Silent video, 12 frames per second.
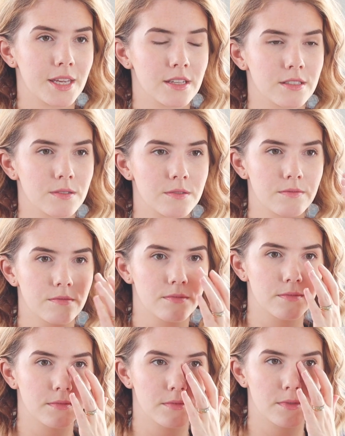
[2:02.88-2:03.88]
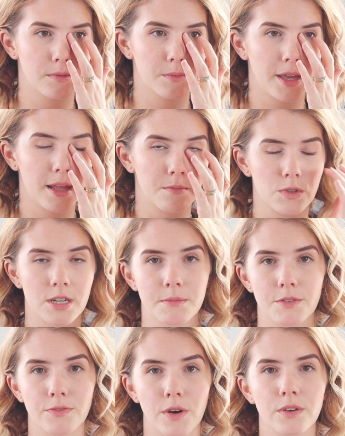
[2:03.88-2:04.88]
because we had more
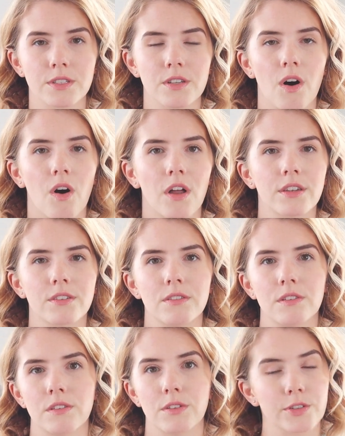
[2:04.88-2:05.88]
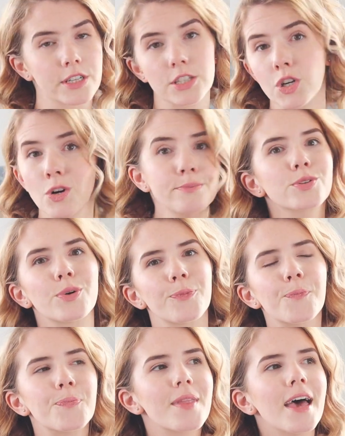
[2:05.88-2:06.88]
time to focus on learning to
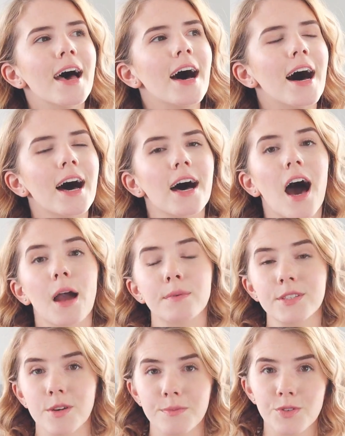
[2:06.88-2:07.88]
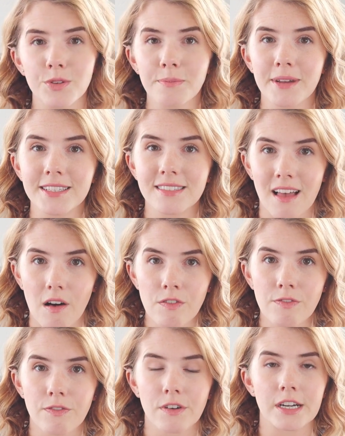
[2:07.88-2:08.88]
homeschool. Uh, I was homeschooled
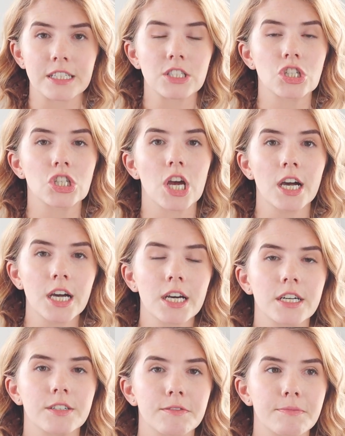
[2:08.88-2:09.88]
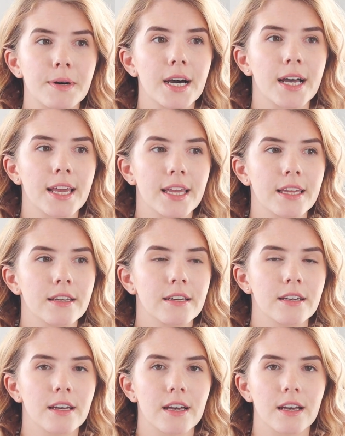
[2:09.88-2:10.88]
myself for a chunk of my
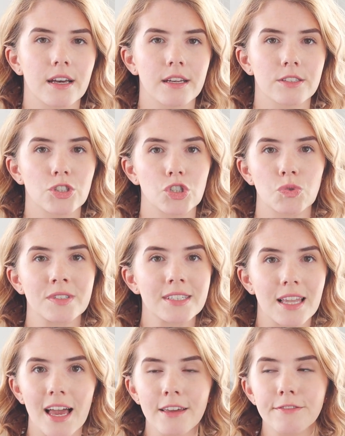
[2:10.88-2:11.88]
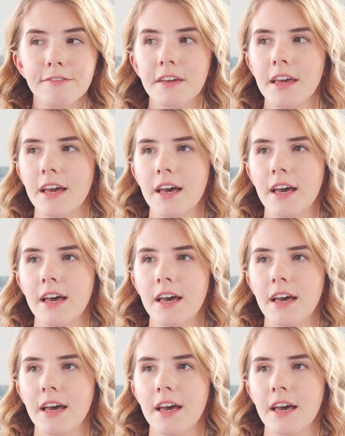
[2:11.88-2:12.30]
uh, student life